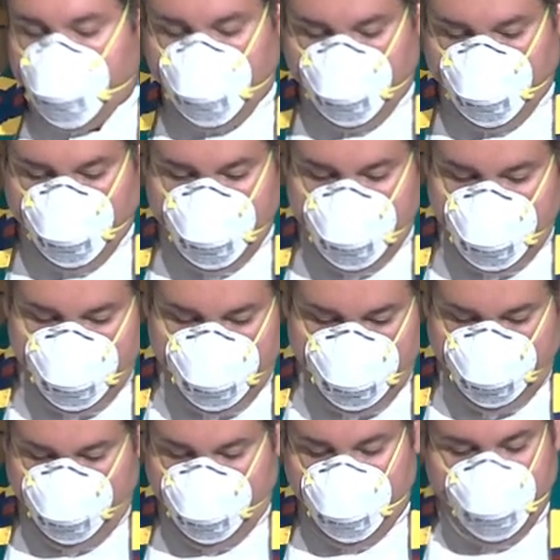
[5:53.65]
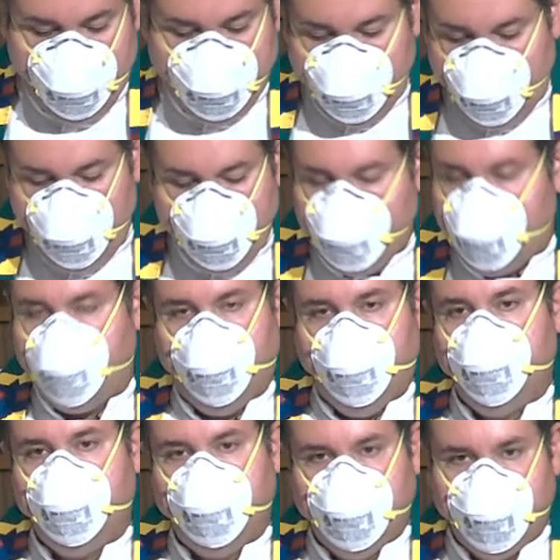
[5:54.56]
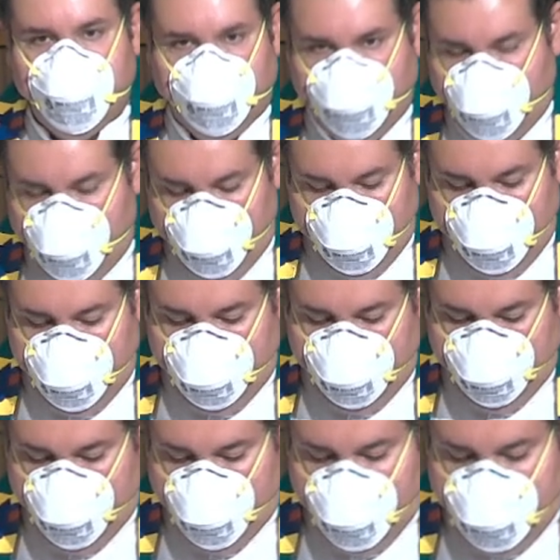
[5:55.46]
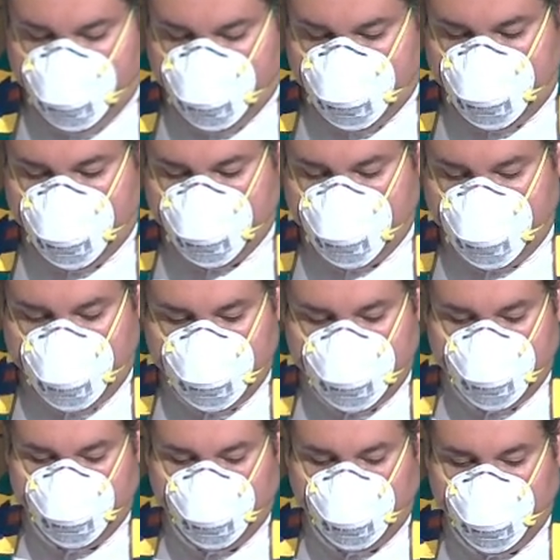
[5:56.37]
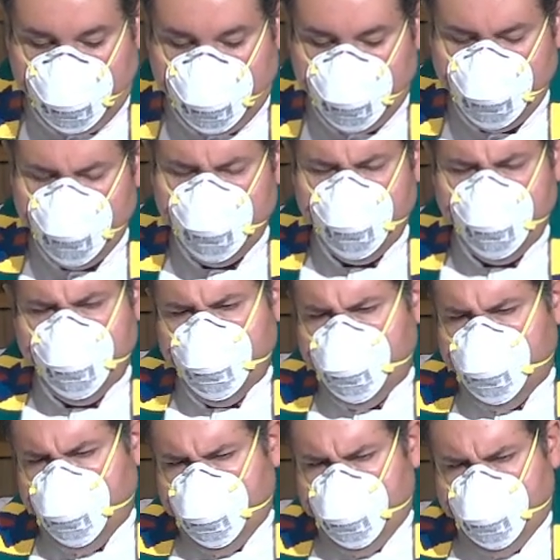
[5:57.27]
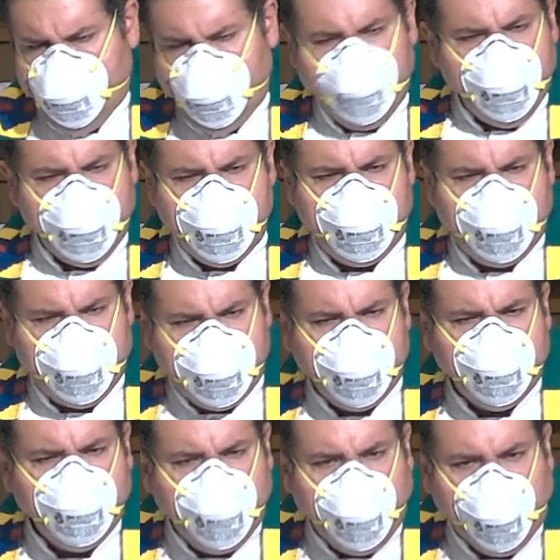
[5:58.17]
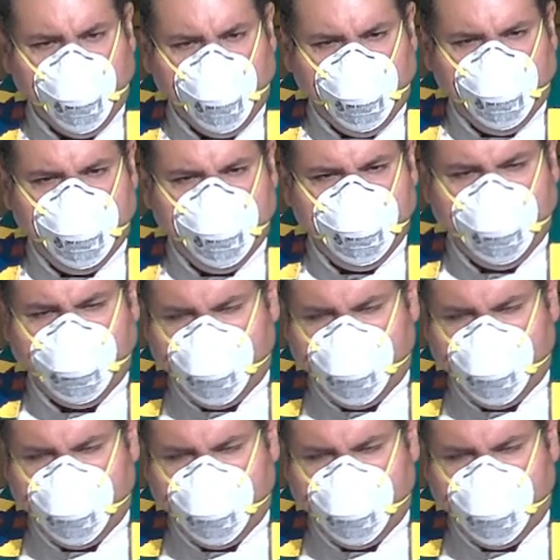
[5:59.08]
we have found all kinds of creative ways to take something very simple, like